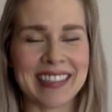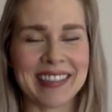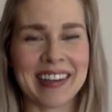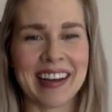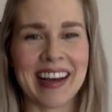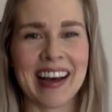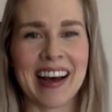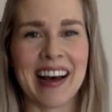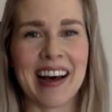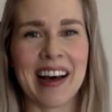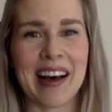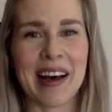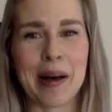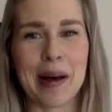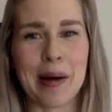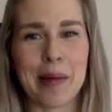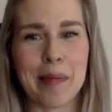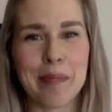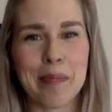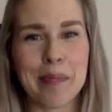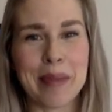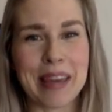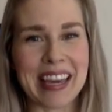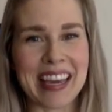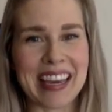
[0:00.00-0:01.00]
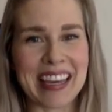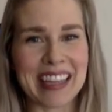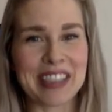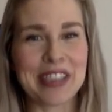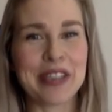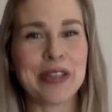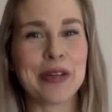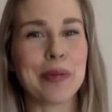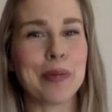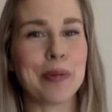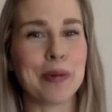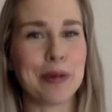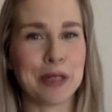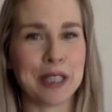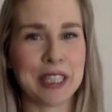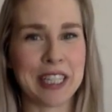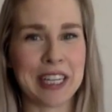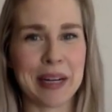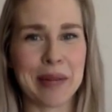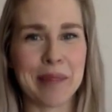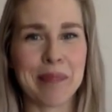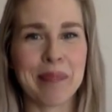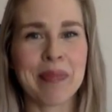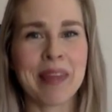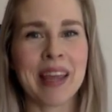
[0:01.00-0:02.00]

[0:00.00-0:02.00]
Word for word: um, being too pushy.